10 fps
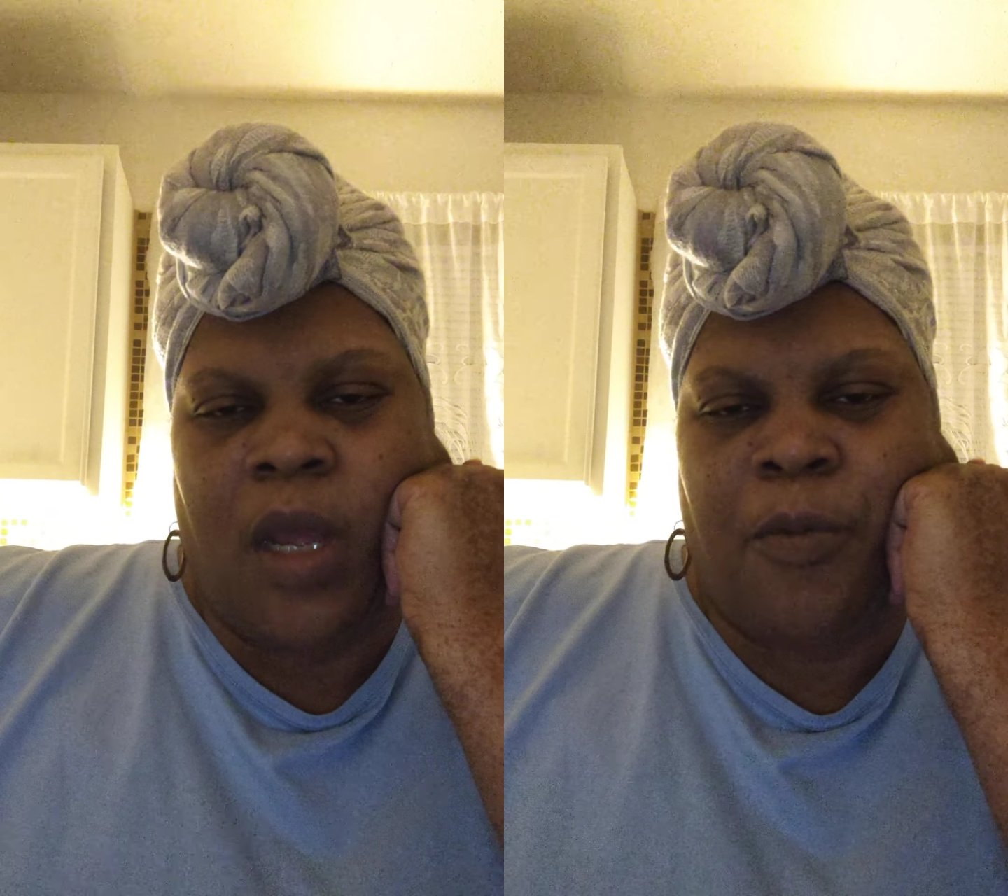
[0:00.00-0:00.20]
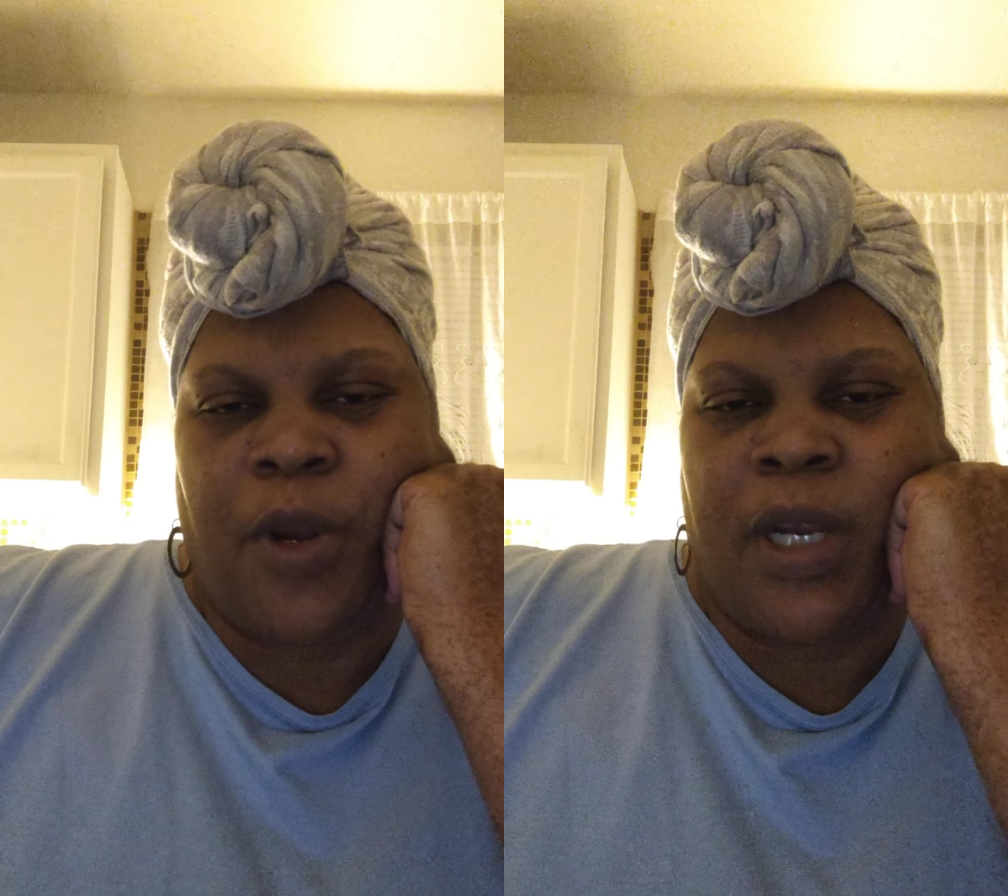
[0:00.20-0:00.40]

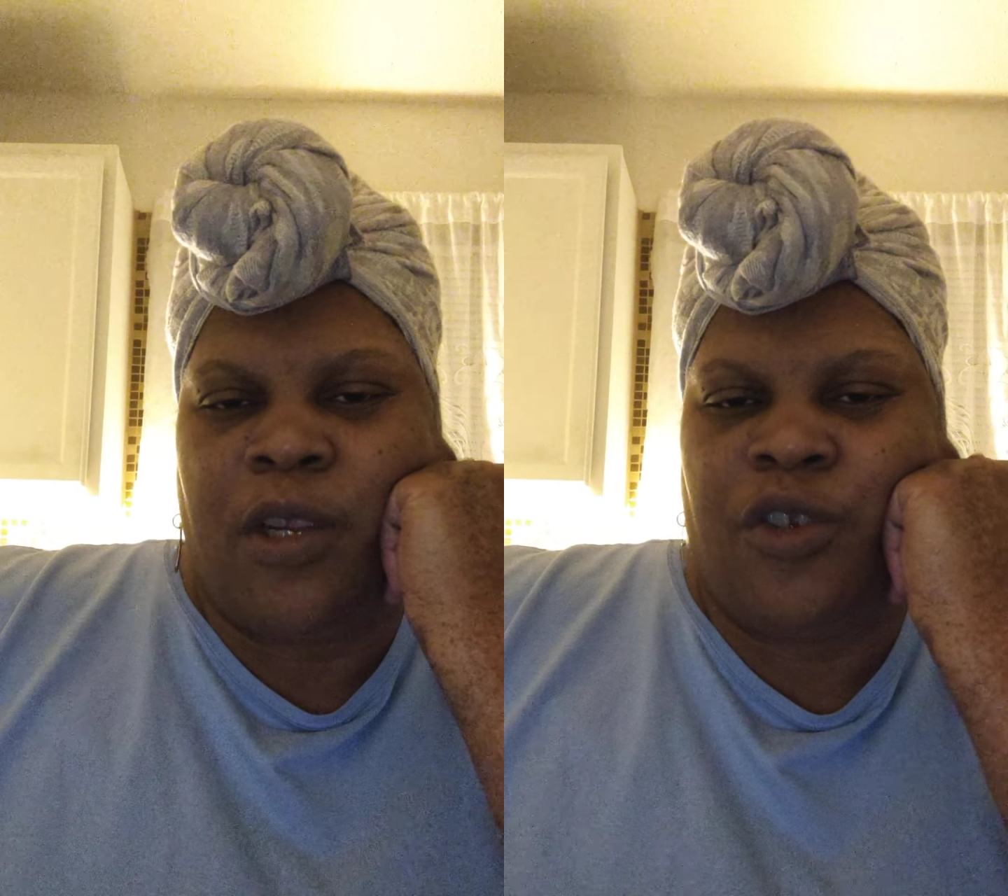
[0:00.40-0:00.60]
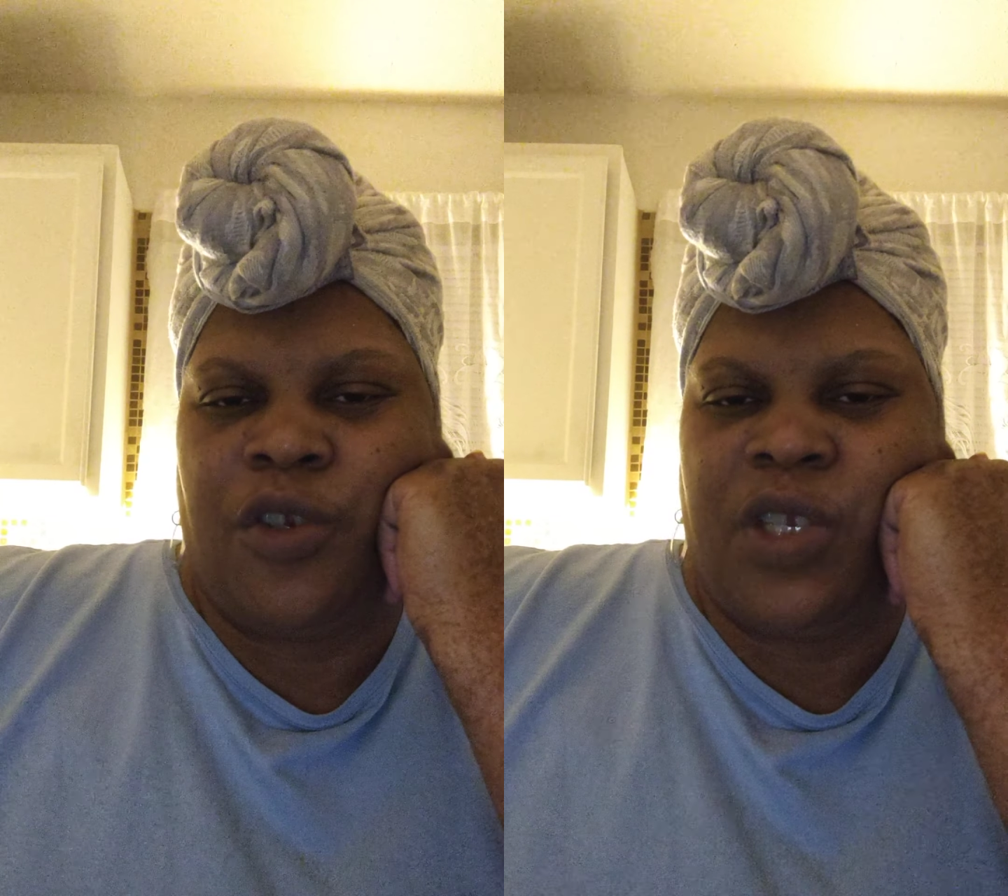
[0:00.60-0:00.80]
I pray
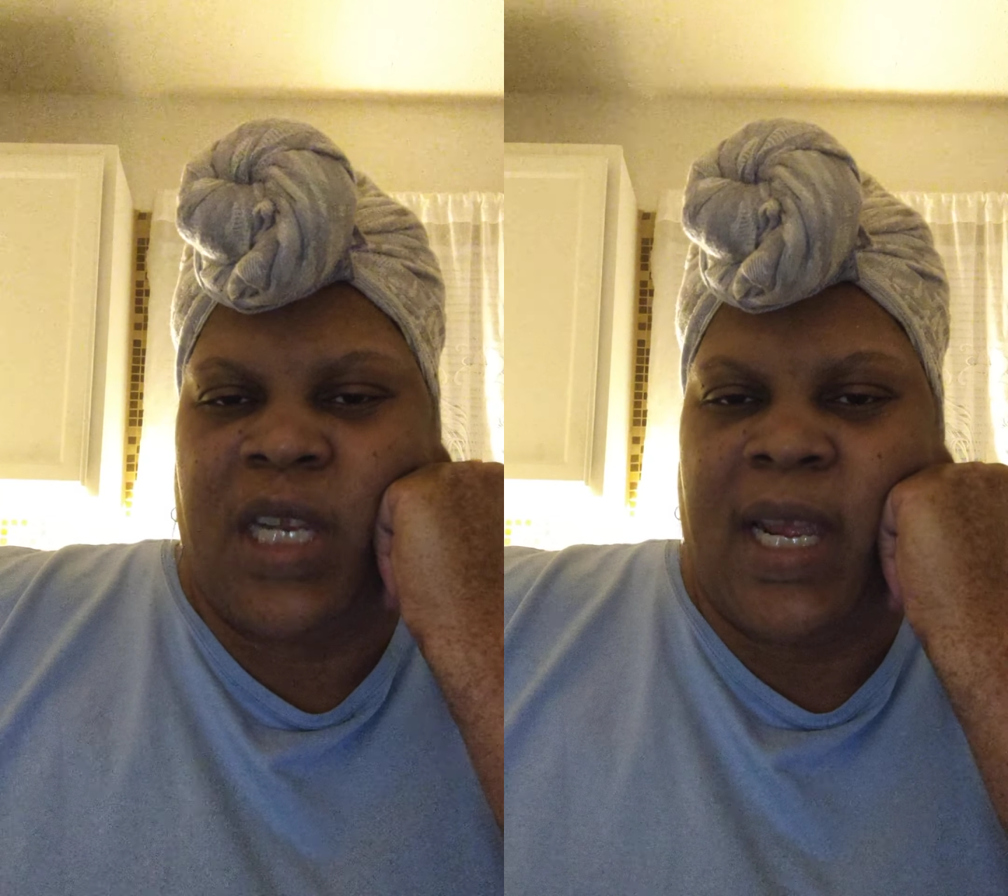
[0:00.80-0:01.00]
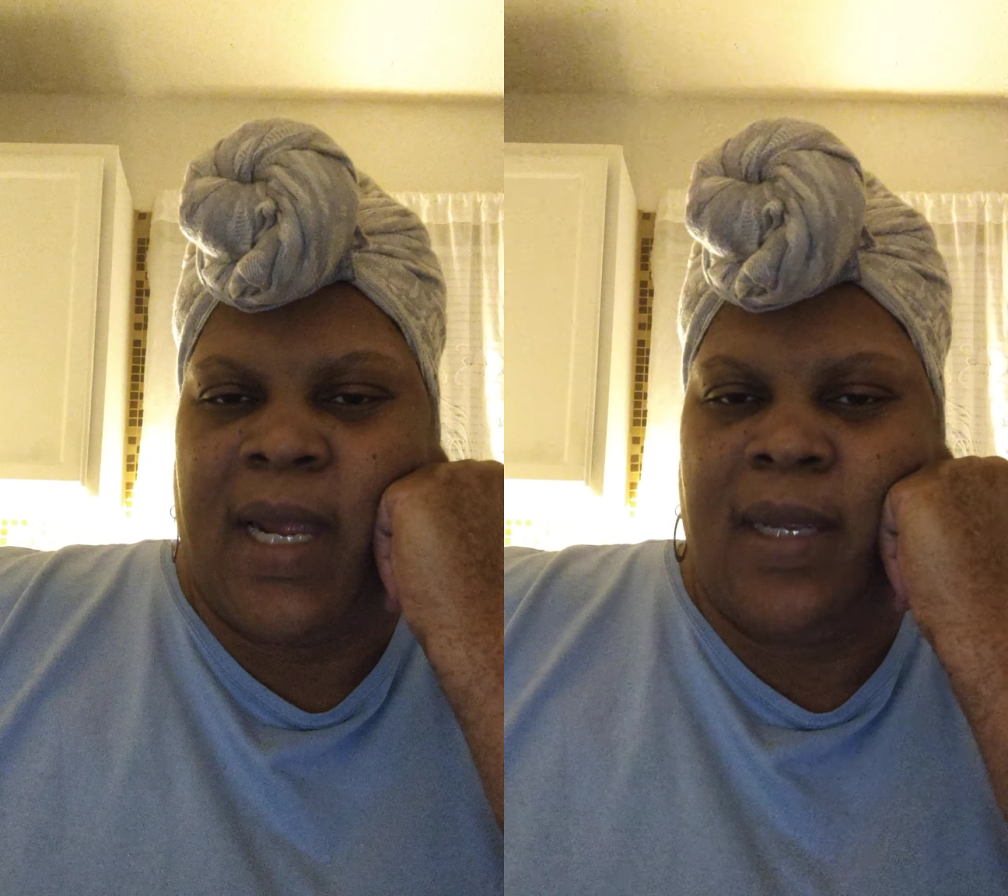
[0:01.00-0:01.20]
that you're
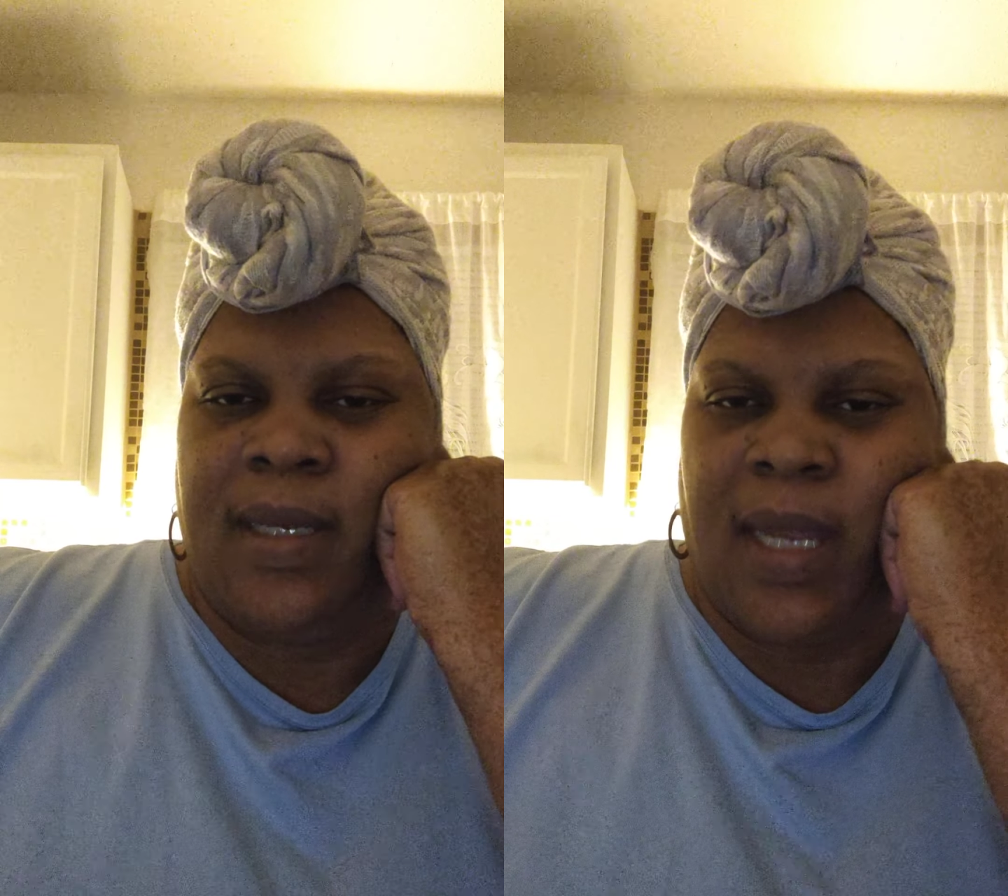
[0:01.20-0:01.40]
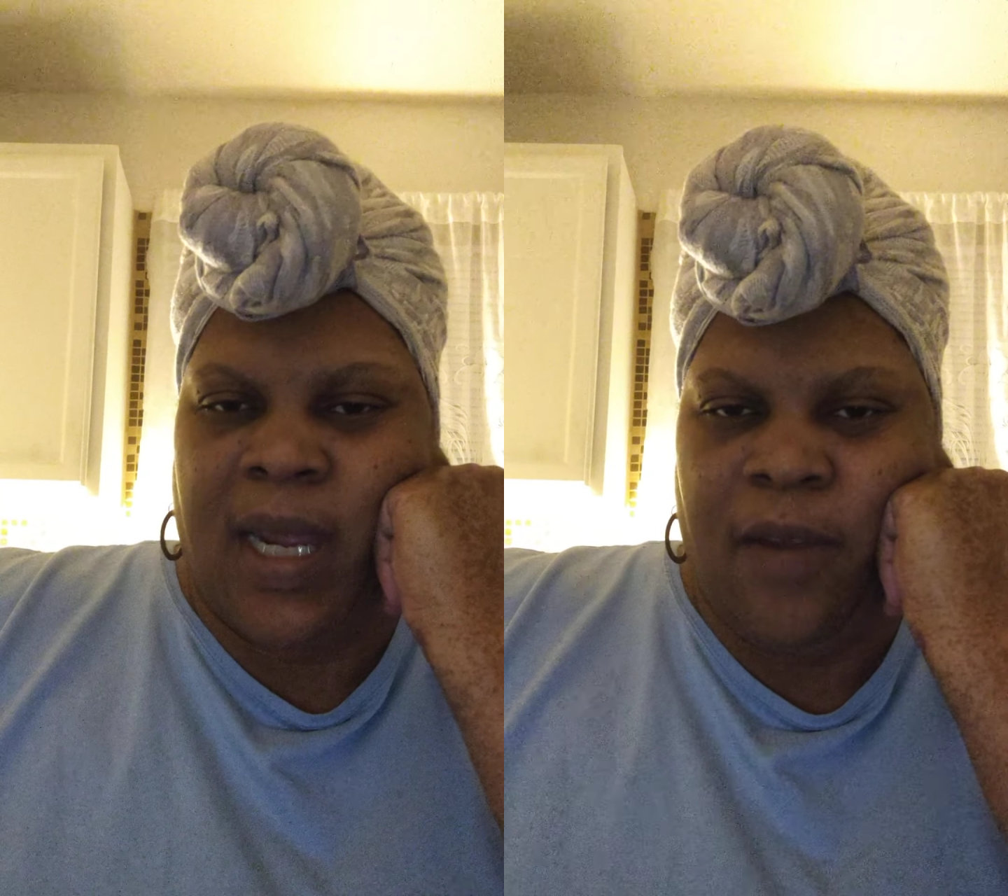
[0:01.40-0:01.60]
staying
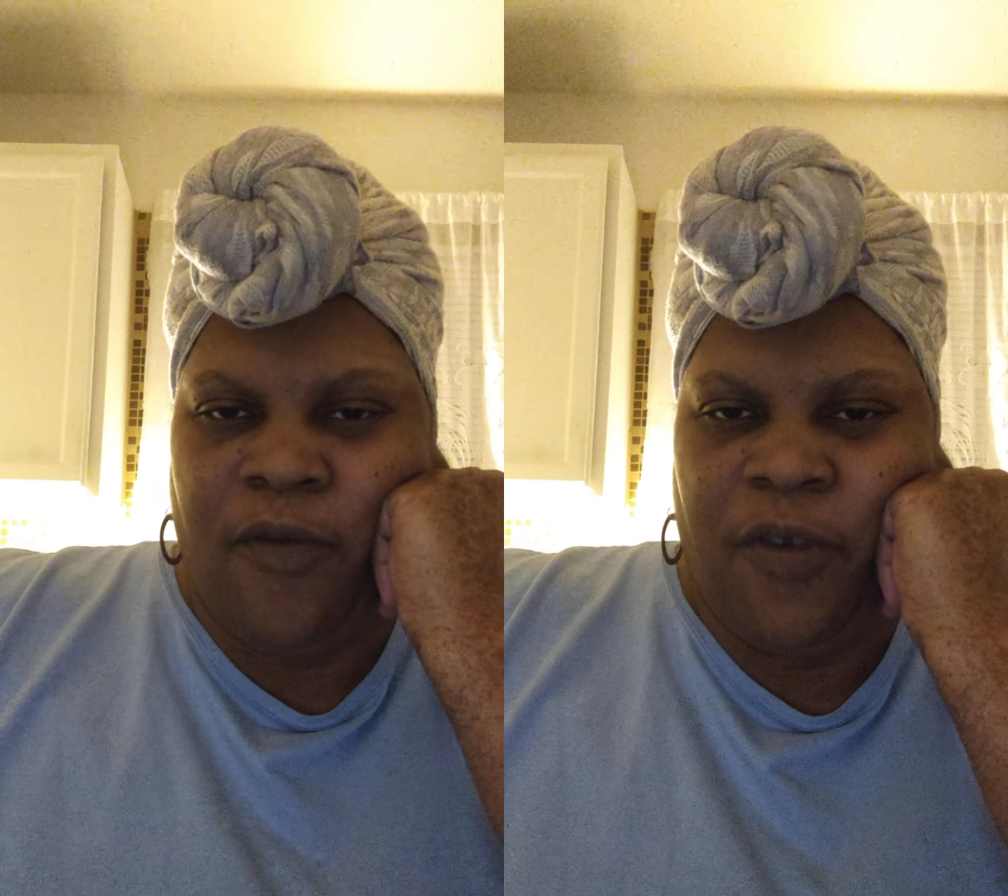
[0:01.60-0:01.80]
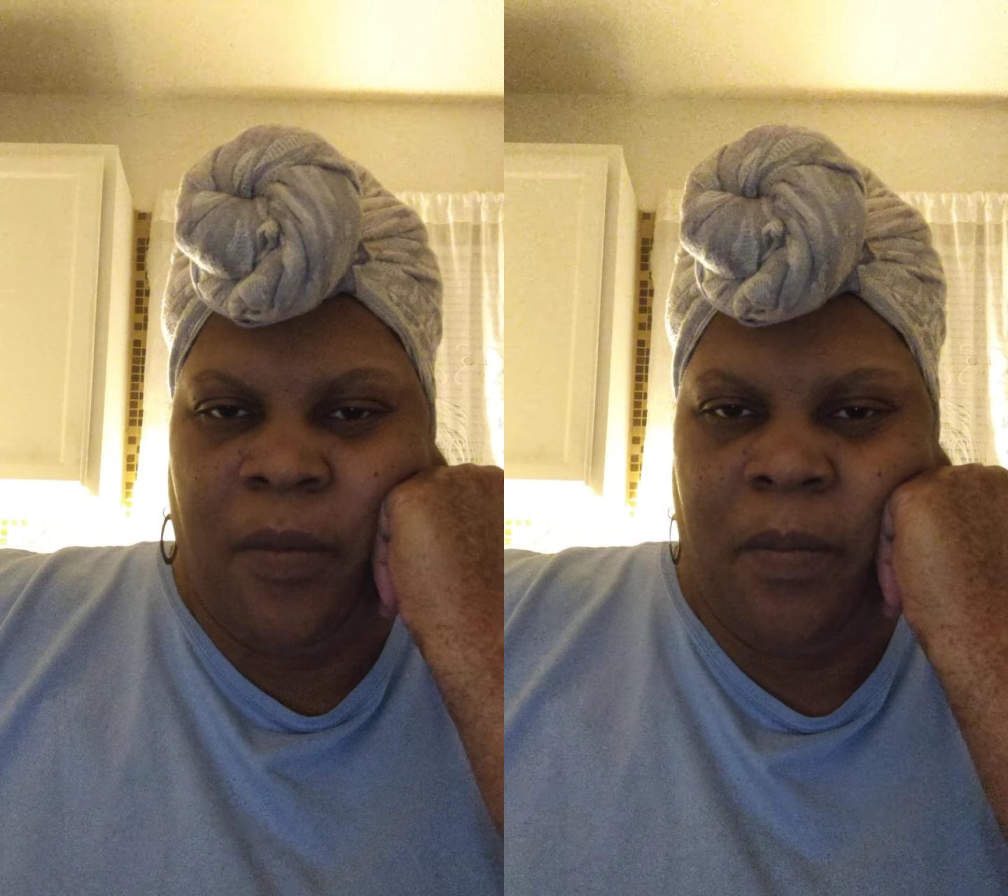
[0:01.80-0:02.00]

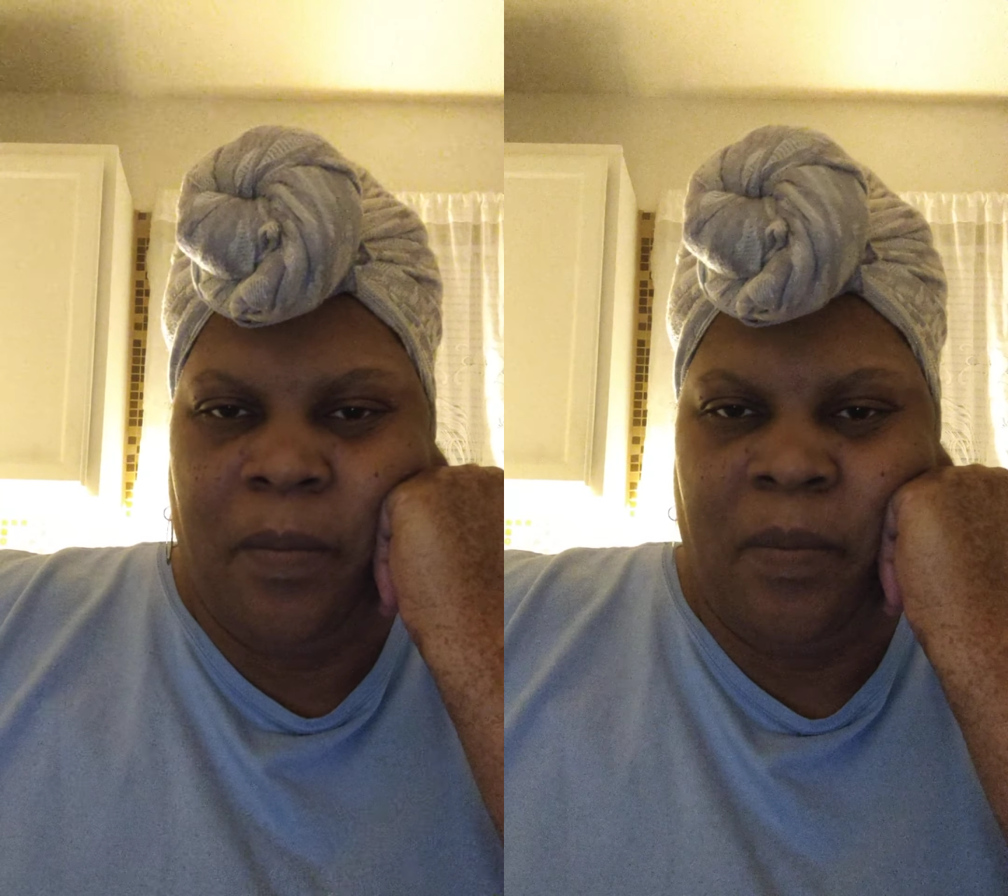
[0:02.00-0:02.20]
safe